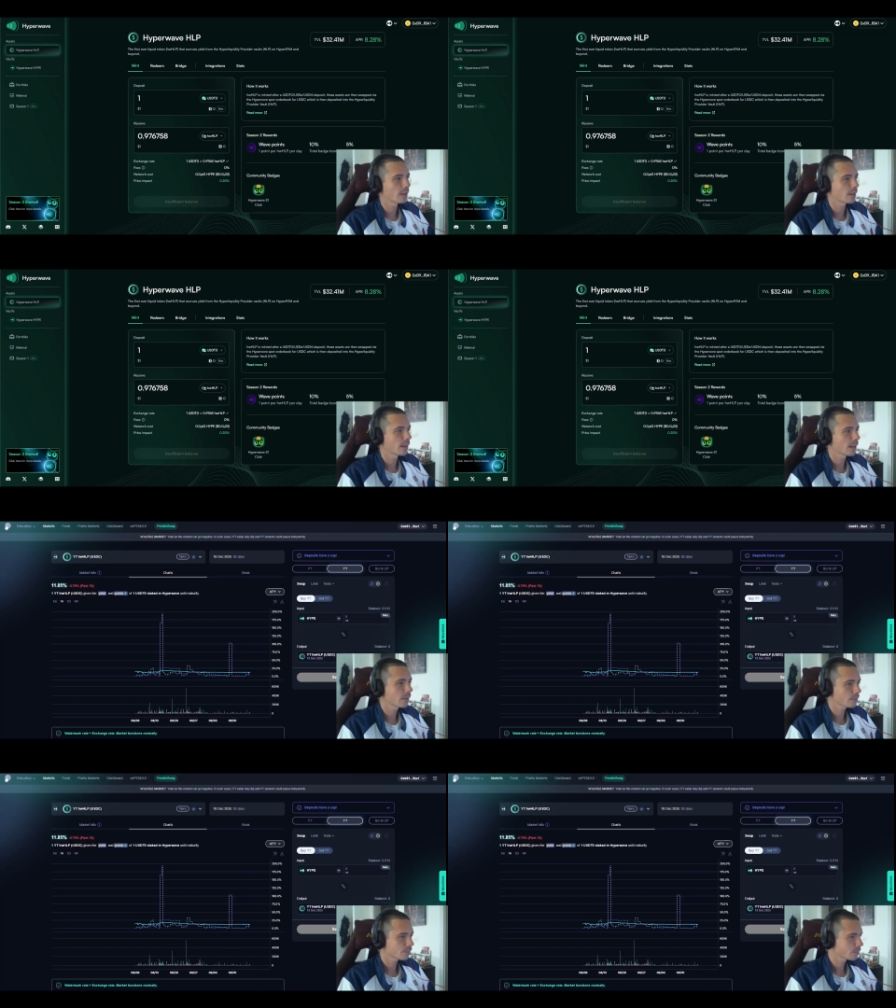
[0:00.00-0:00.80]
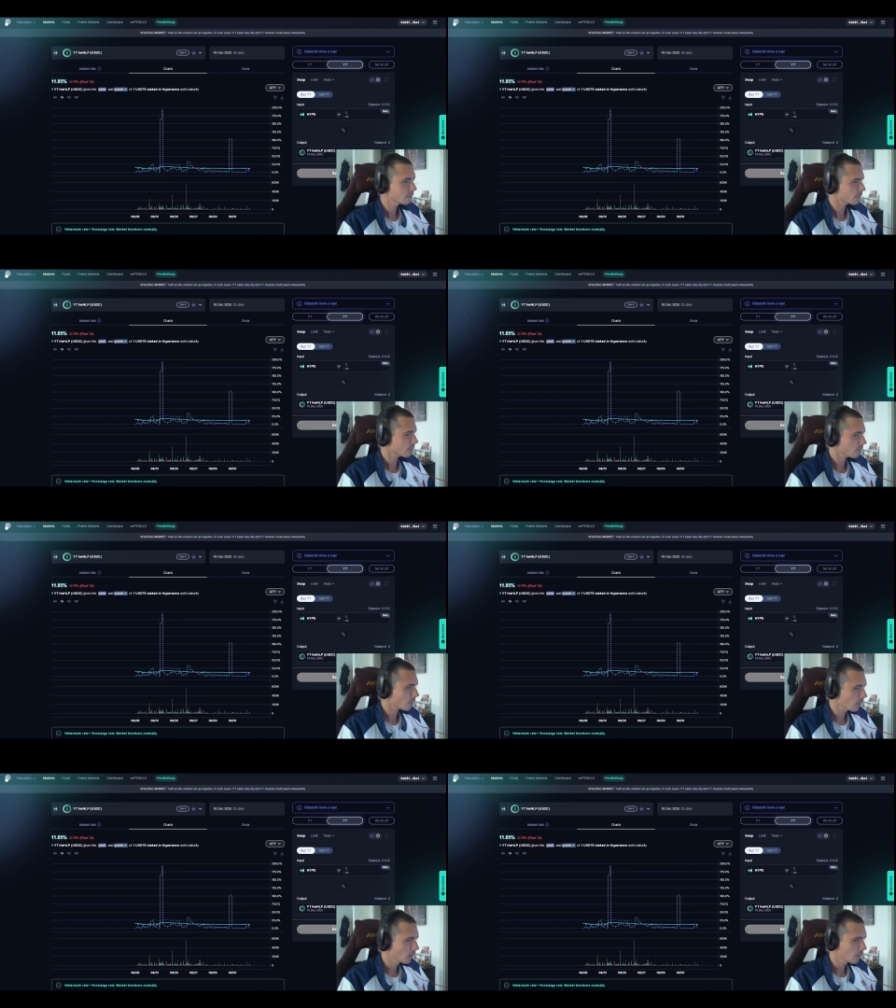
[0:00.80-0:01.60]
that again,
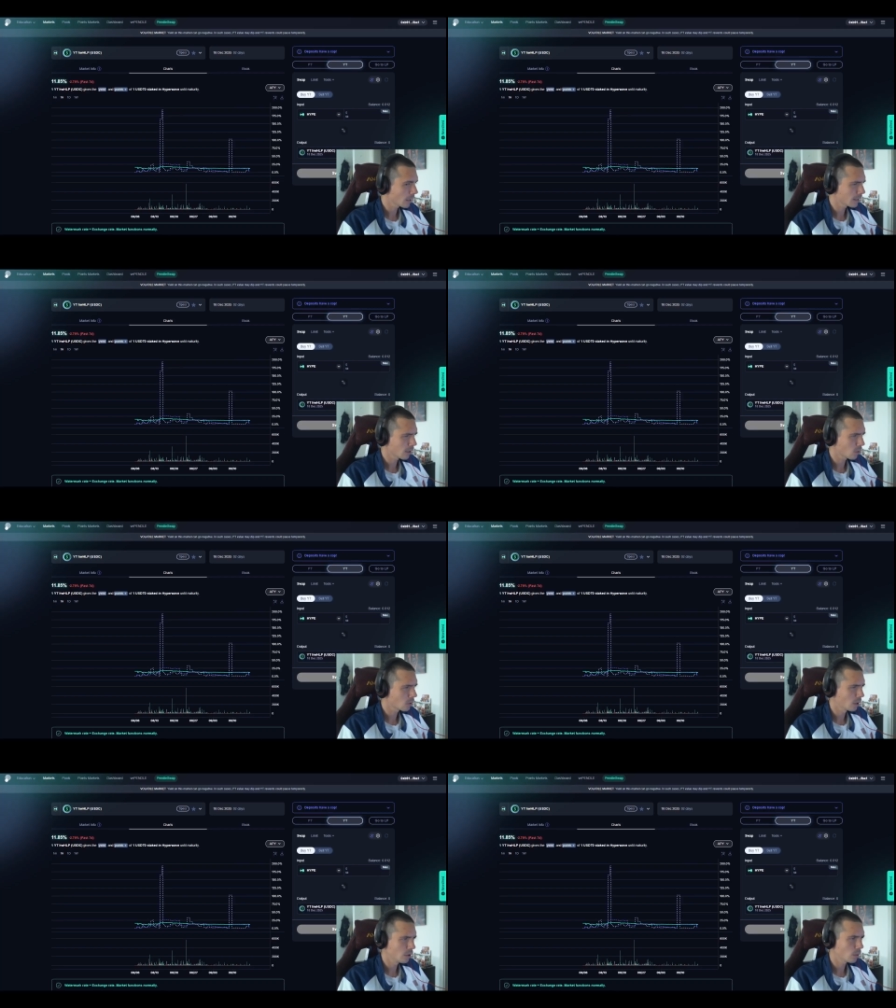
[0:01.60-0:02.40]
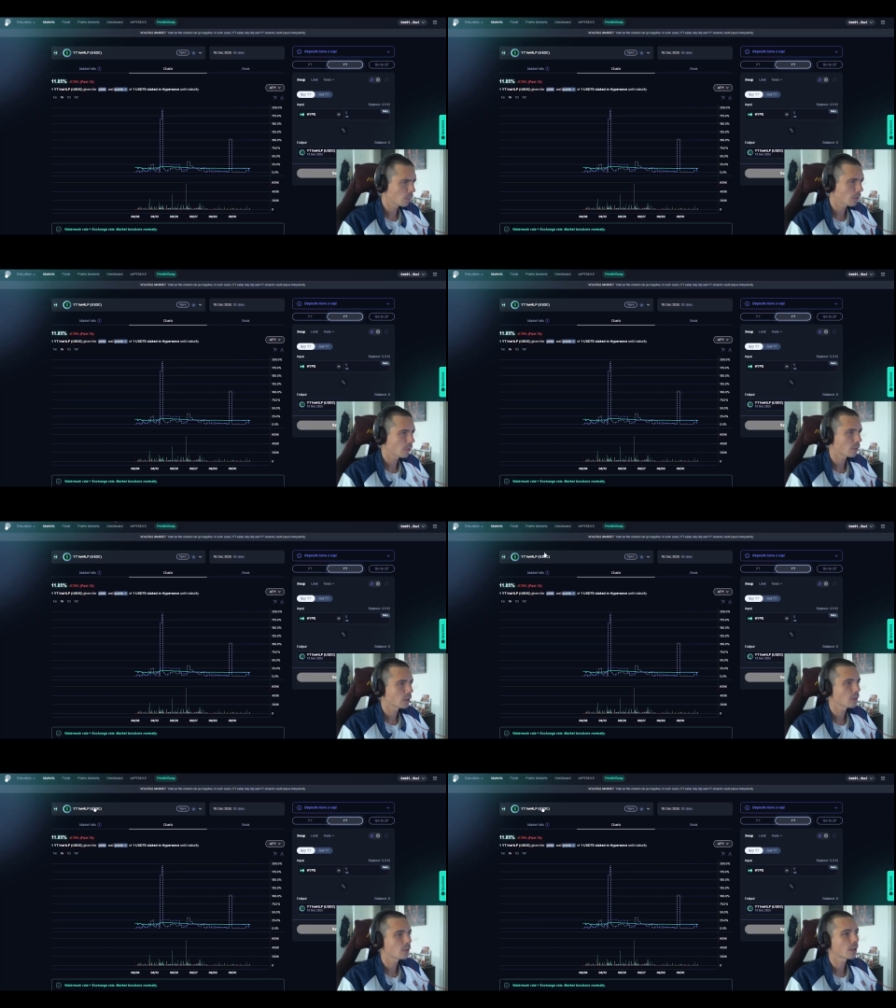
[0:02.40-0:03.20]
Depending on your
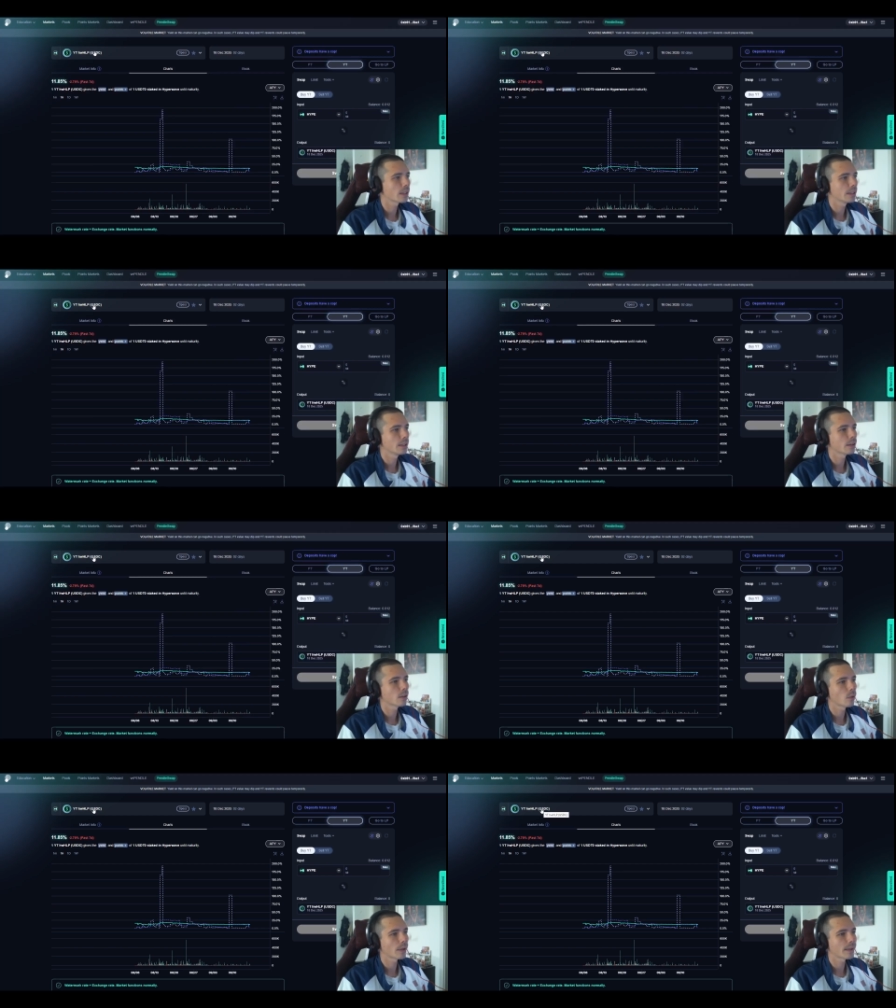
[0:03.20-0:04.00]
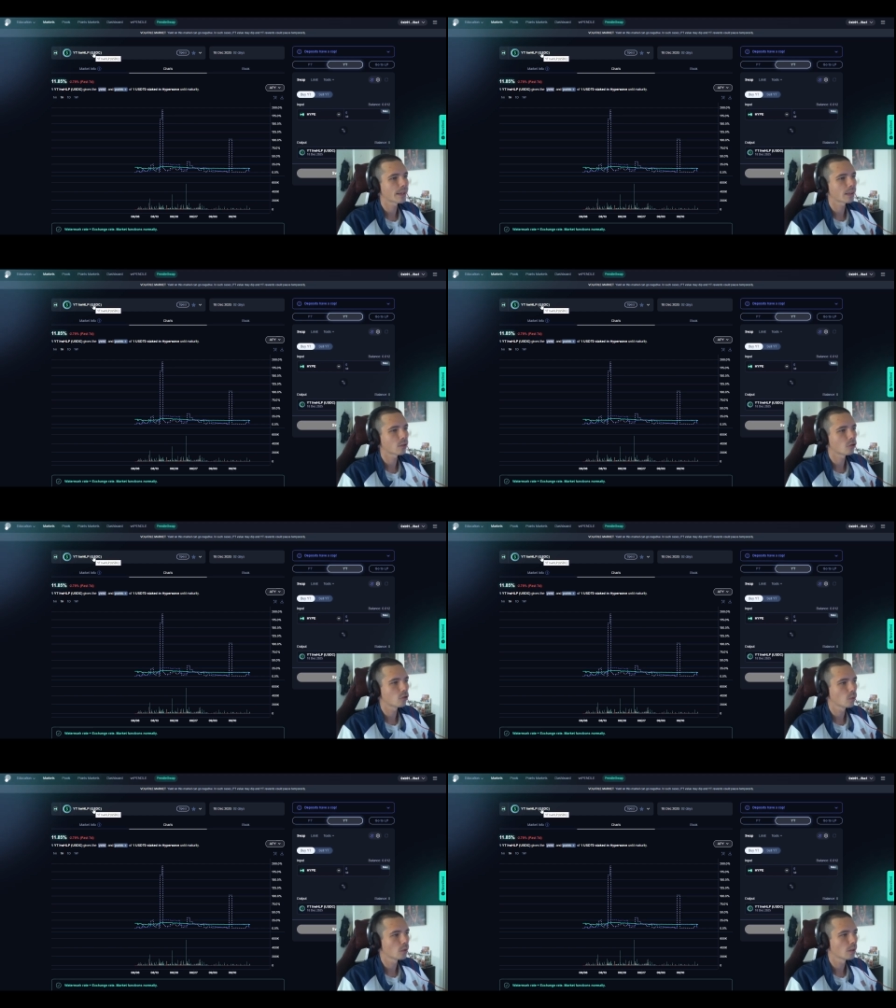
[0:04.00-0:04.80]
preference, you can either go ahead and
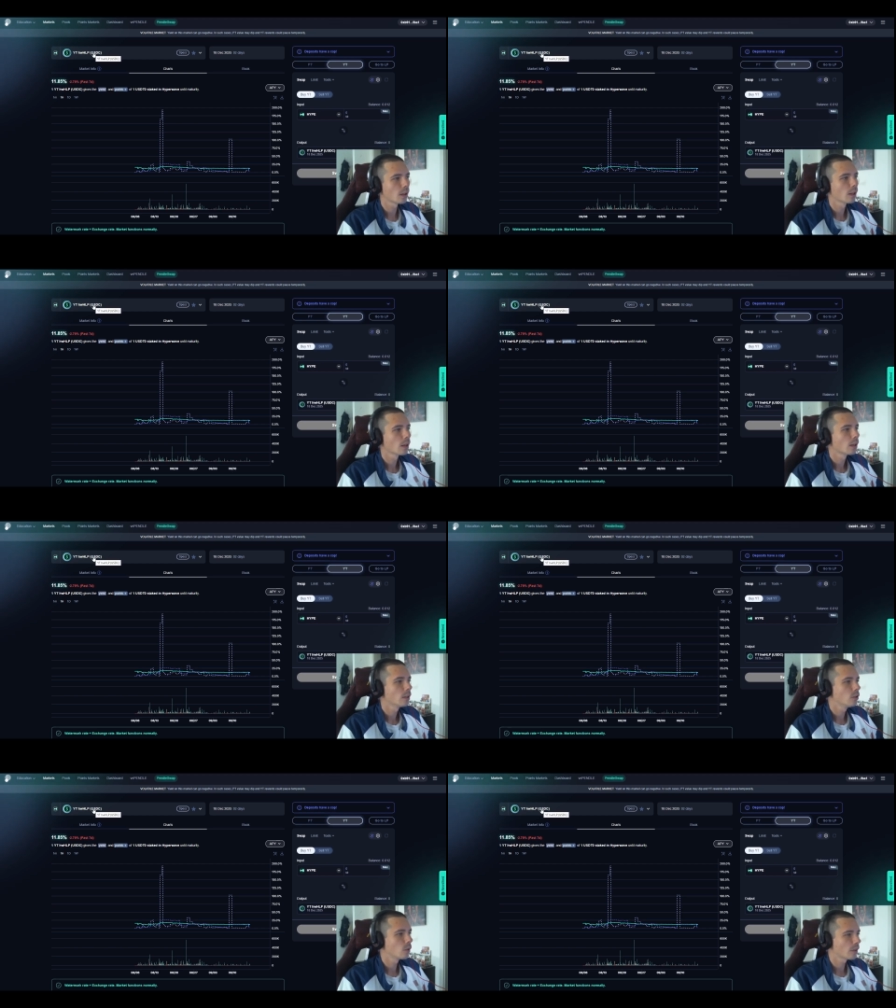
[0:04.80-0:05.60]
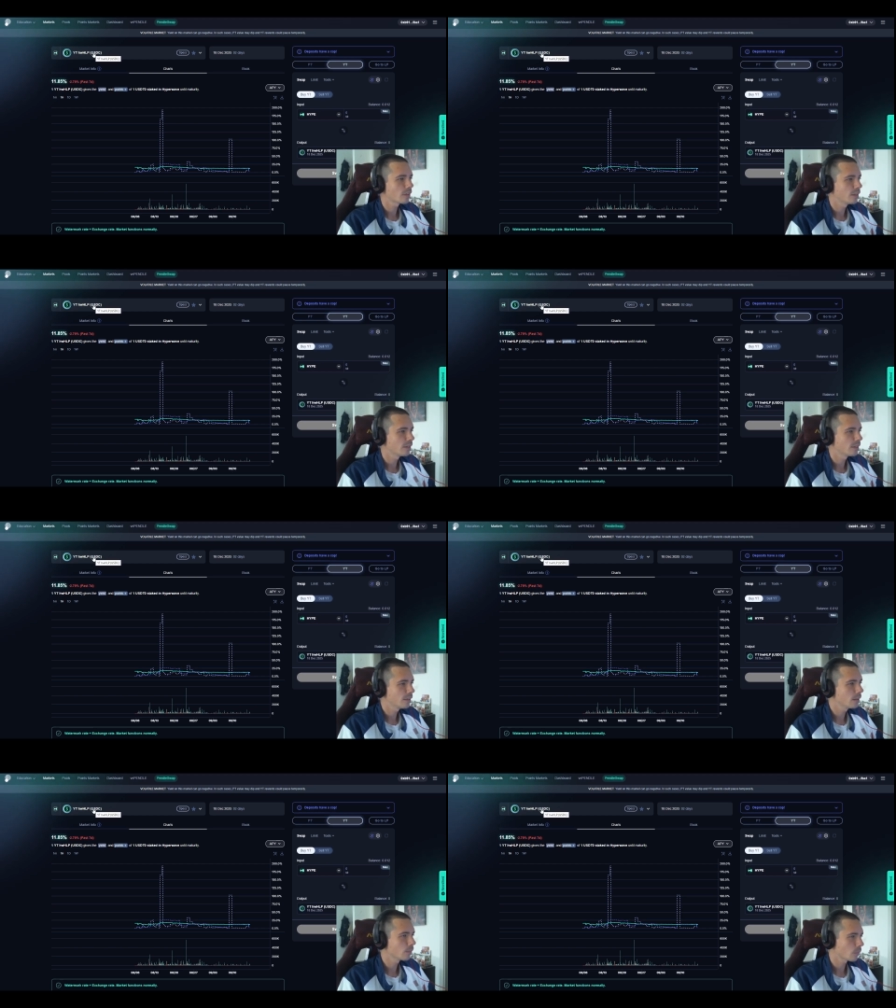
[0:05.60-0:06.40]
choose
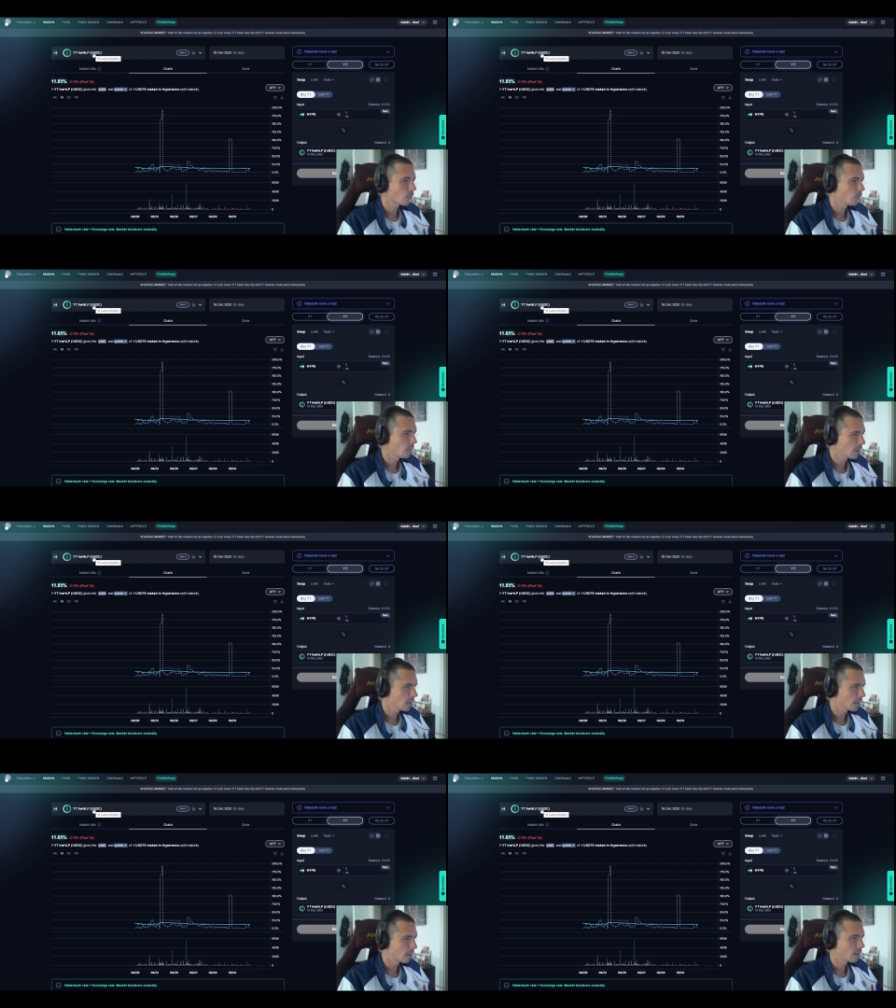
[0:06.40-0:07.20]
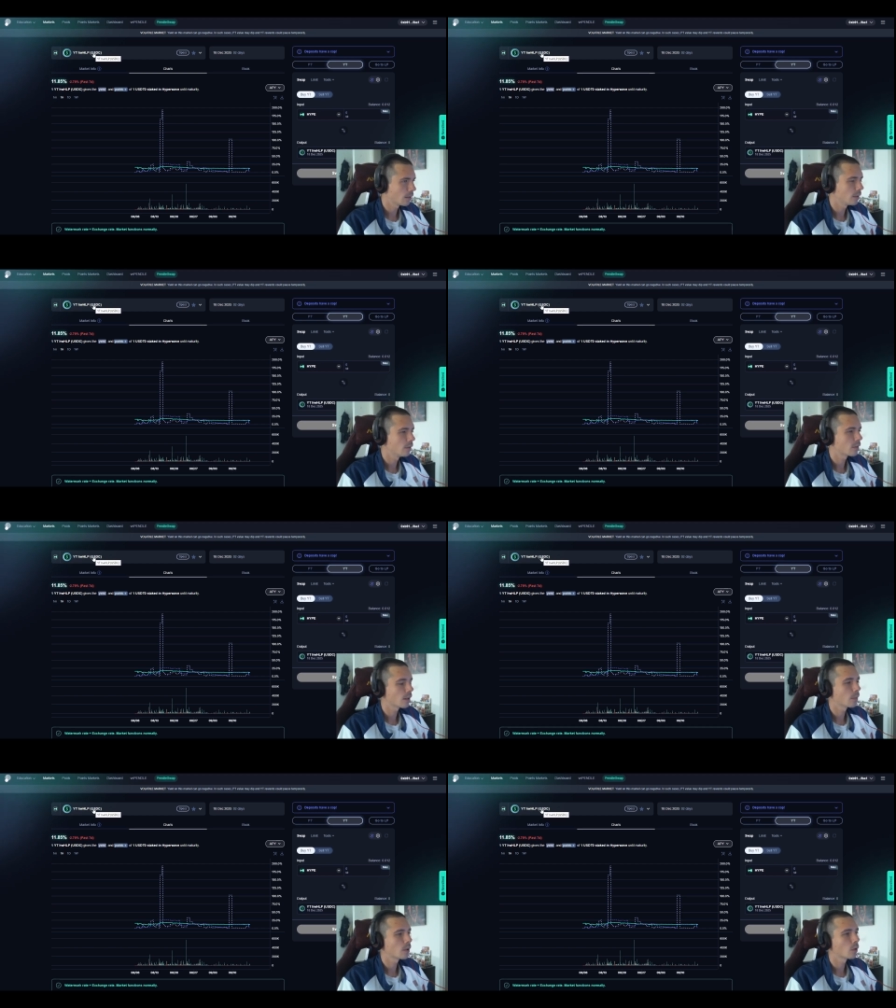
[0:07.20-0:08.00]
USDC, meaning the
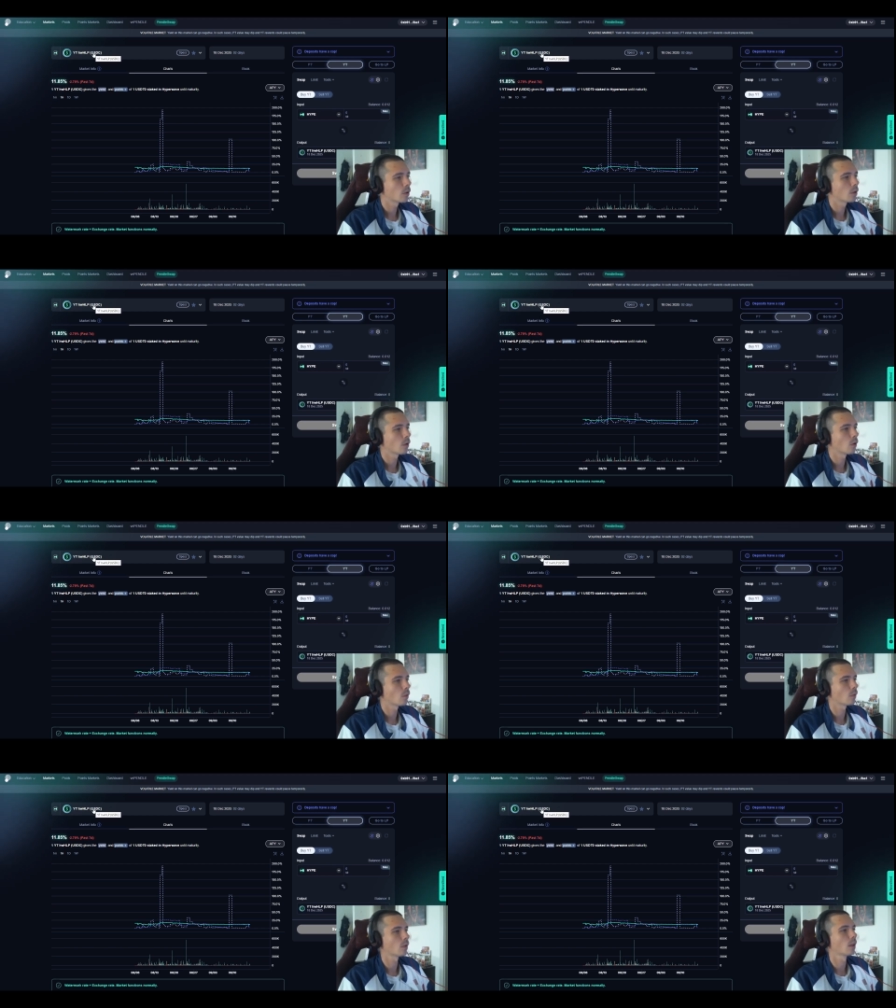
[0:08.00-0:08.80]
stablecoin of